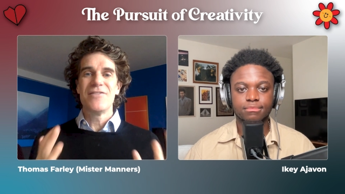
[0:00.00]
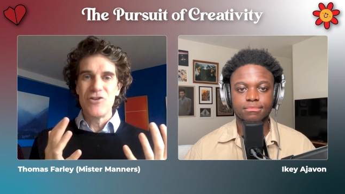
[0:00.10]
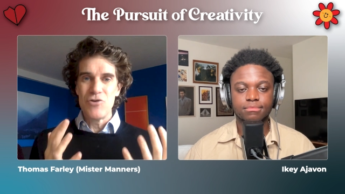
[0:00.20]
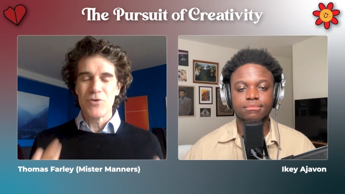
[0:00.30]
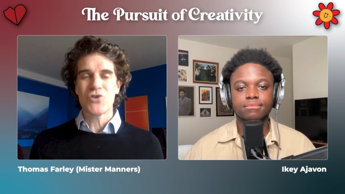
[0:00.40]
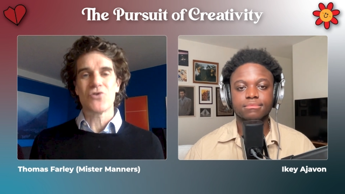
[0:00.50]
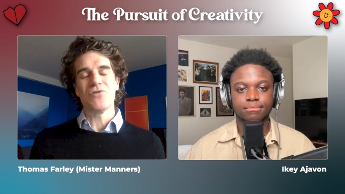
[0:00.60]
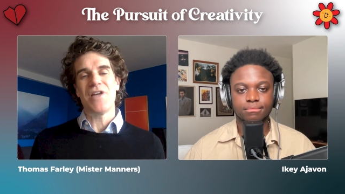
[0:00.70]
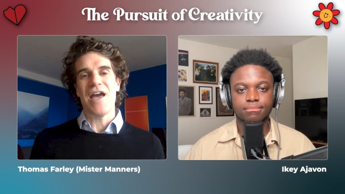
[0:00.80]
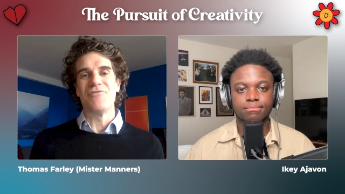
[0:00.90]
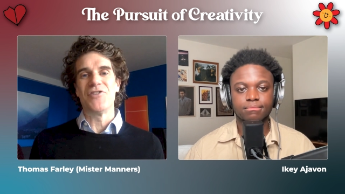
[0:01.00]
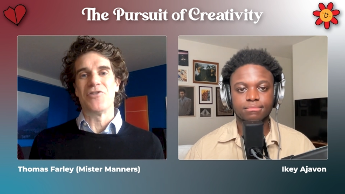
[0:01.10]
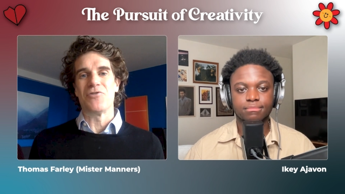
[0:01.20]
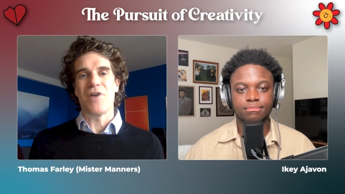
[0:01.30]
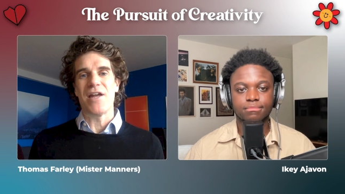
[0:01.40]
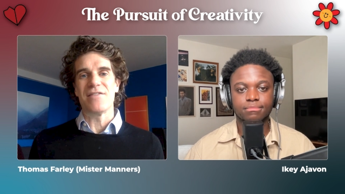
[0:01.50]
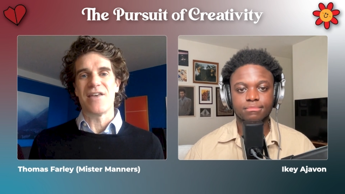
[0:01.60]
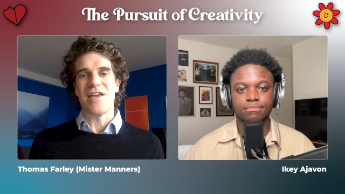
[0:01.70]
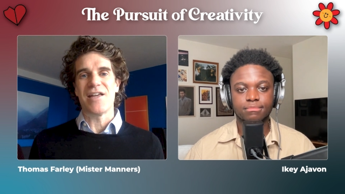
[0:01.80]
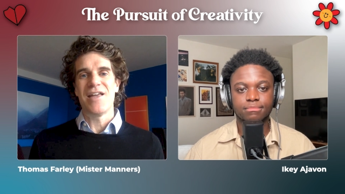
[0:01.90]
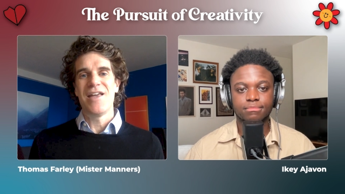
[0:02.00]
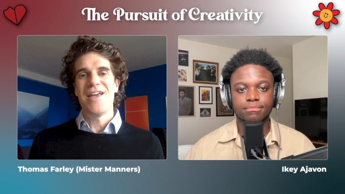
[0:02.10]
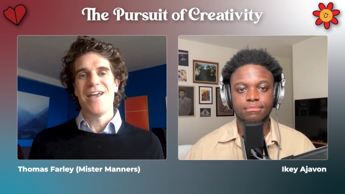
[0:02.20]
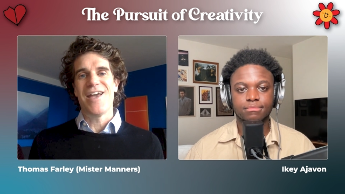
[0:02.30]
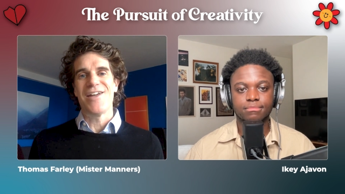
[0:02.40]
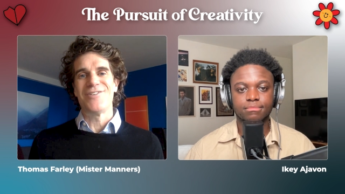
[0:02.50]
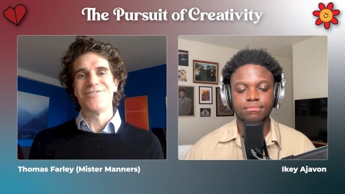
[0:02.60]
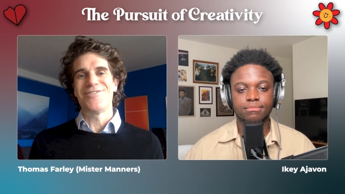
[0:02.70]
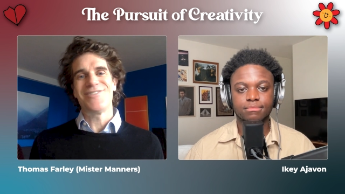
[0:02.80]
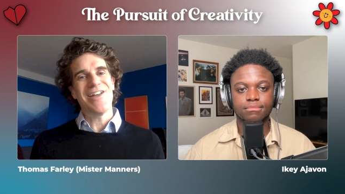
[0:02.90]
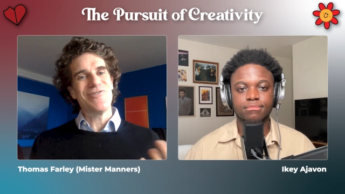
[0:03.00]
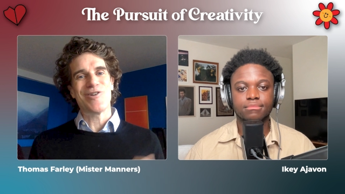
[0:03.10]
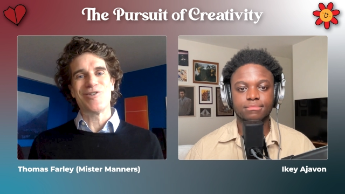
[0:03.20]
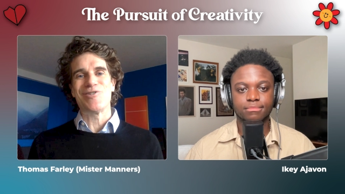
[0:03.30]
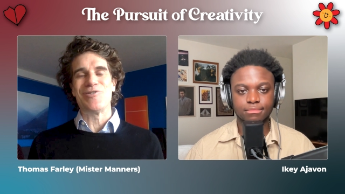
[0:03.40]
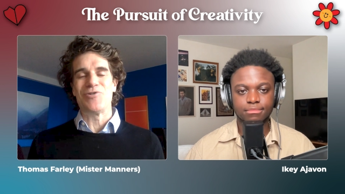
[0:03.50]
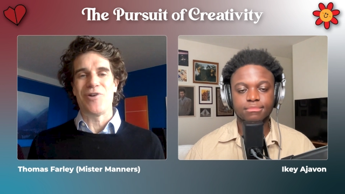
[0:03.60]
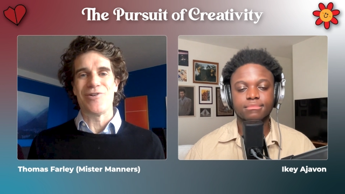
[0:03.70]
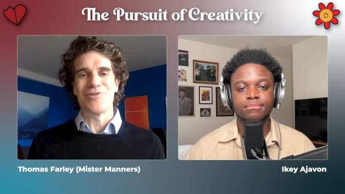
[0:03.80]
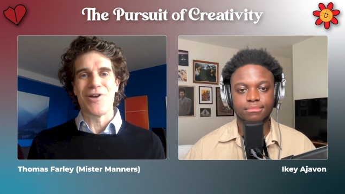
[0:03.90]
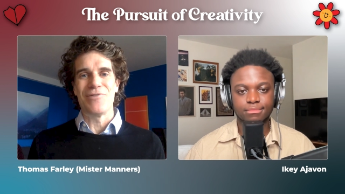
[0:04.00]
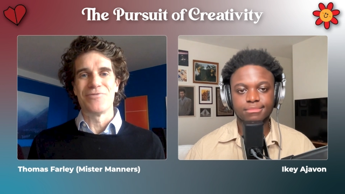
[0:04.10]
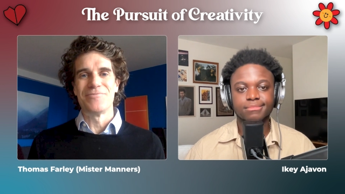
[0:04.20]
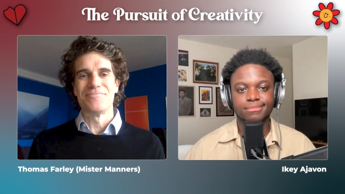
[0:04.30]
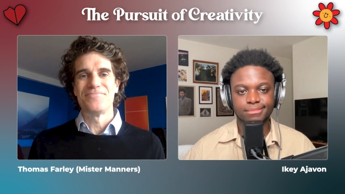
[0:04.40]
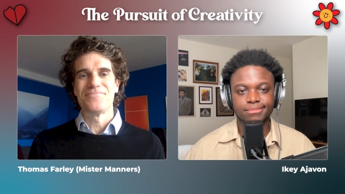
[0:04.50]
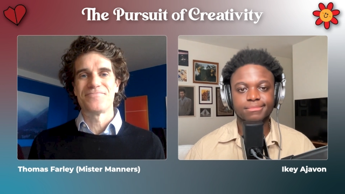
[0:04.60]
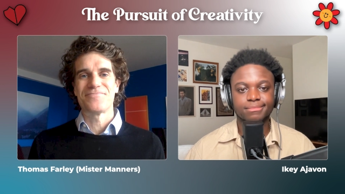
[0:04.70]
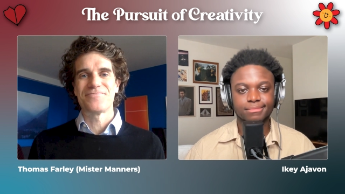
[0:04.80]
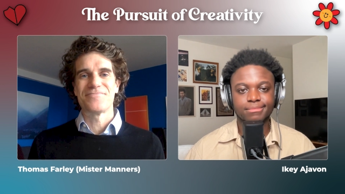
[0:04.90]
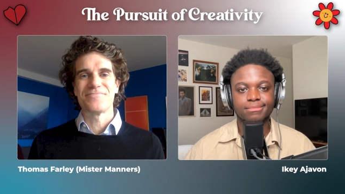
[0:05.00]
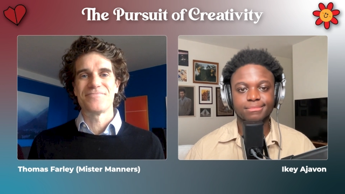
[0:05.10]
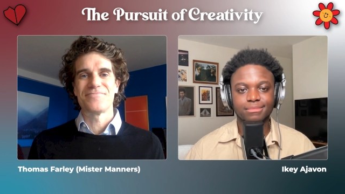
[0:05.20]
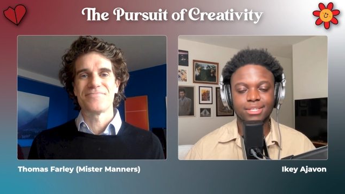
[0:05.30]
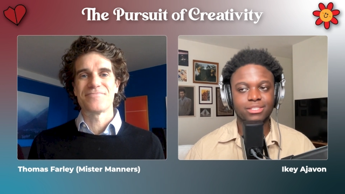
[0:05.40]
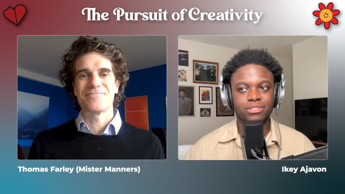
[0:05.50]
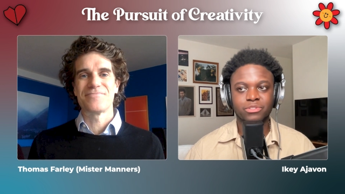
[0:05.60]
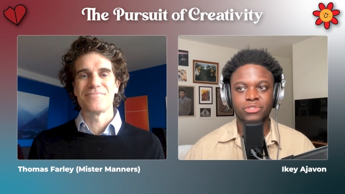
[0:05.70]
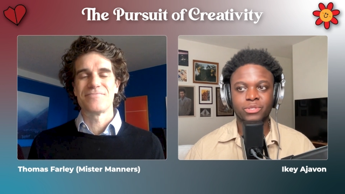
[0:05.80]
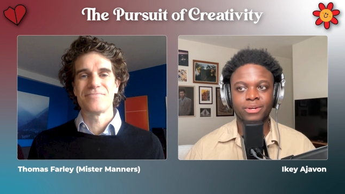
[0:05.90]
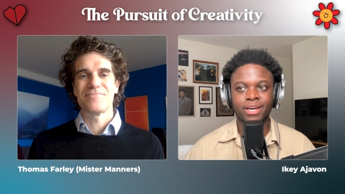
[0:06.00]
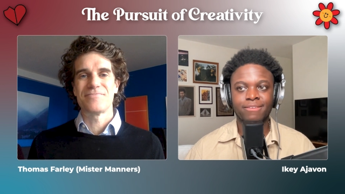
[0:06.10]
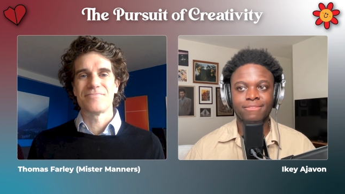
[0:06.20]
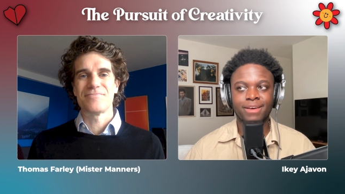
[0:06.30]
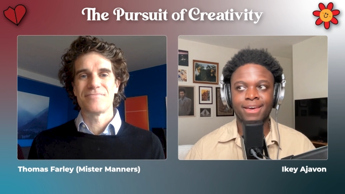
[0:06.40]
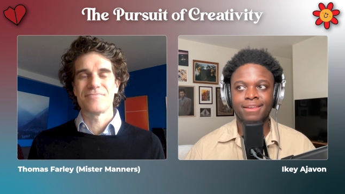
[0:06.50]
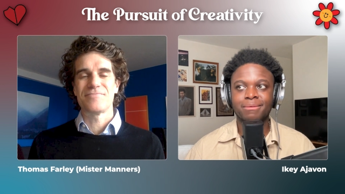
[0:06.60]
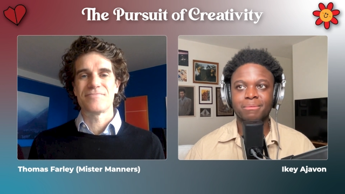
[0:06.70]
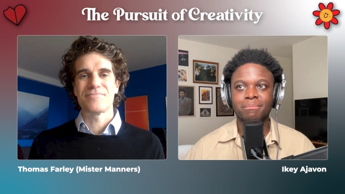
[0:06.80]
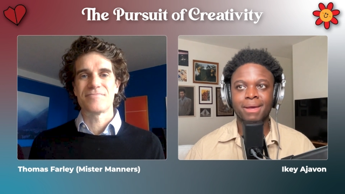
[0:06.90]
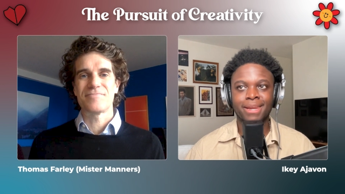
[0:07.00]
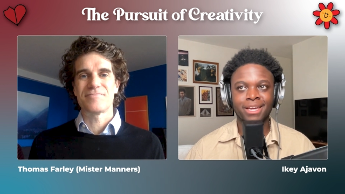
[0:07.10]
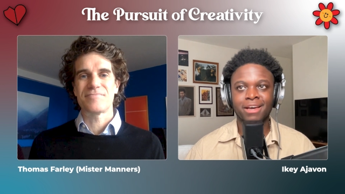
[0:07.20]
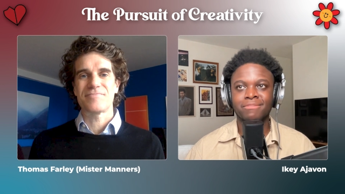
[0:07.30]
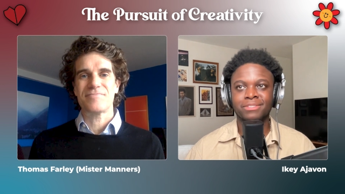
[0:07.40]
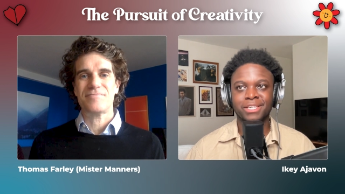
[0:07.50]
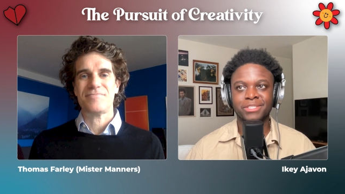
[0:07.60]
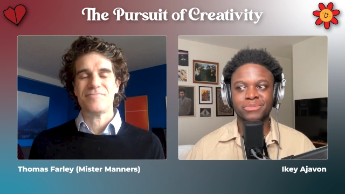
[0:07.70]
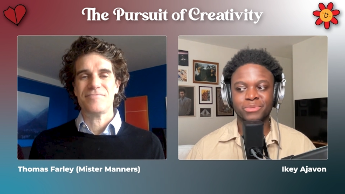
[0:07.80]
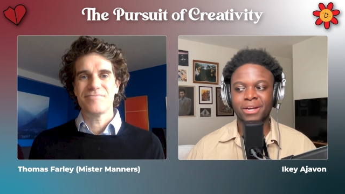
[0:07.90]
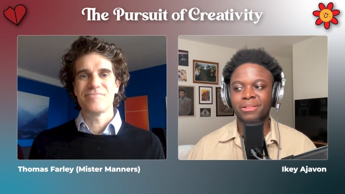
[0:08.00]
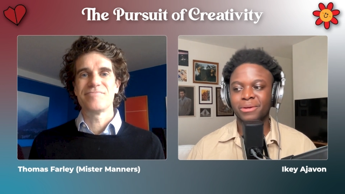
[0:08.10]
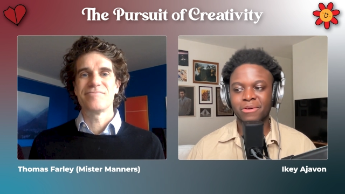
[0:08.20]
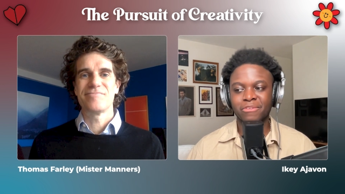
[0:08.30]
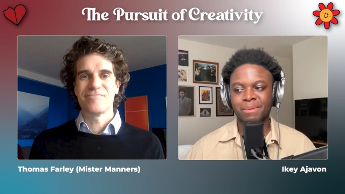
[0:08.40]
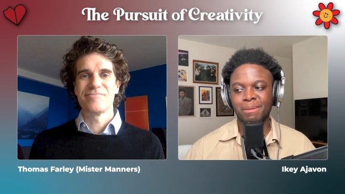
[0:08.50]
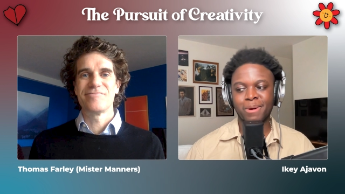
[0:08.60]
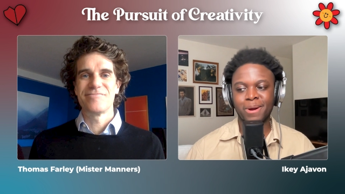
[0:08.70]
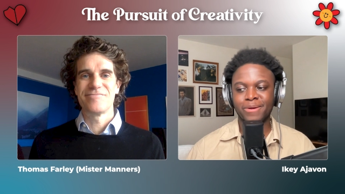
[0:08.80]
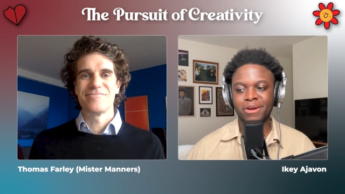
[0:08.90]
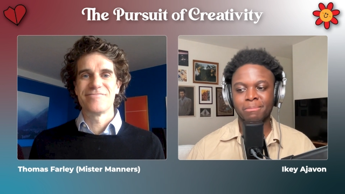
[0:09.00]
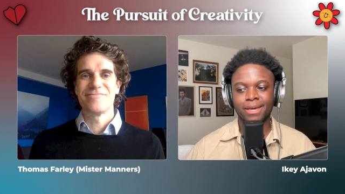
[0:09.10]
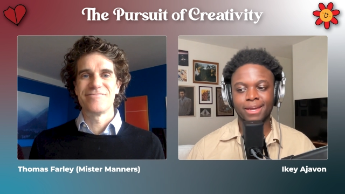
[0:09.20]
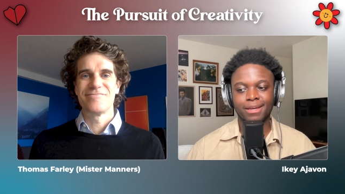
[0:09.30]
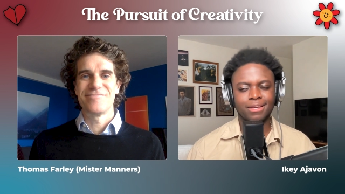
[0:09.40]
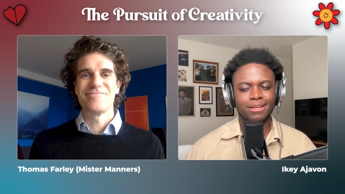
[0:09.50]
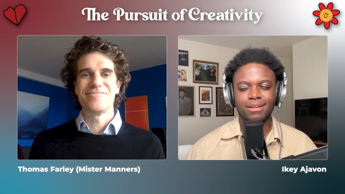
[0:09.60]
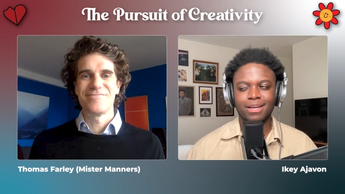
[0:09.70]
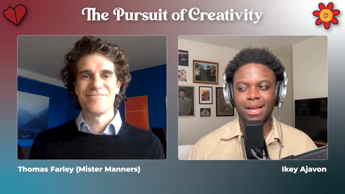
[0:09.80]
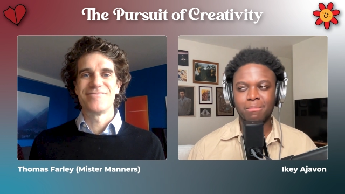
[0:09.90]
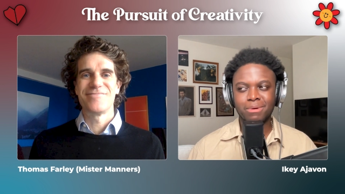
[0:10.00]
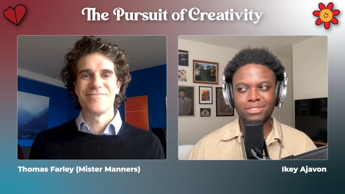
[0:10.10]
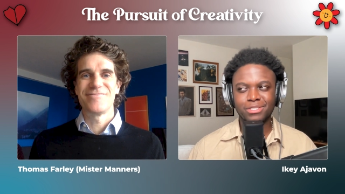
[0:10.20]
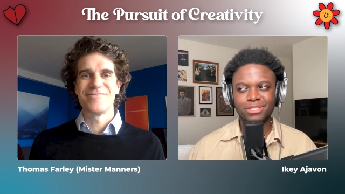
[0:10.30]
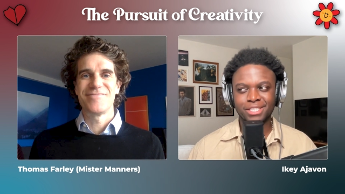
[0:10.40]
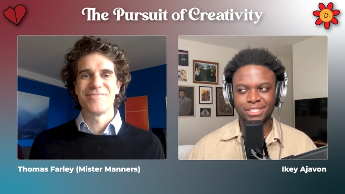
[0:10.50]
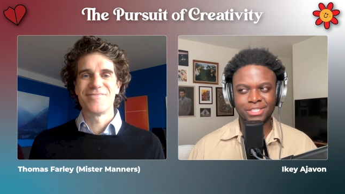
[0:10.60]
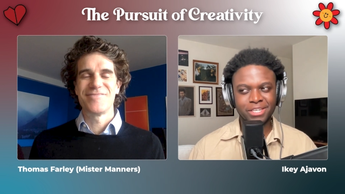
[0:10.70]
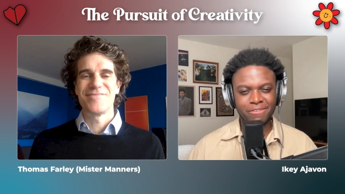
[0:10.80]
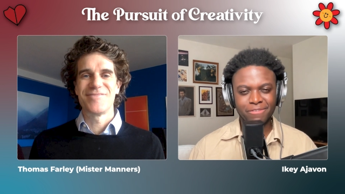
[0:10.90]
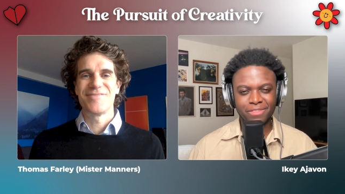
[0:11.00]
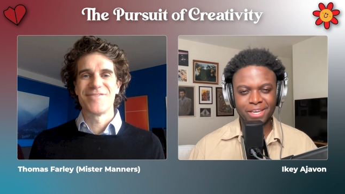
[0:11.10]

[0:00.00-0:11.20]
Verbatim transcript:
Speaker 1: then you most certainly have done the right thing. And now you can just enjoy yourself.
Speaker 2: That's so true. I've had many conversations where I'll look over to my partner. I'm like, how much is is this enough for the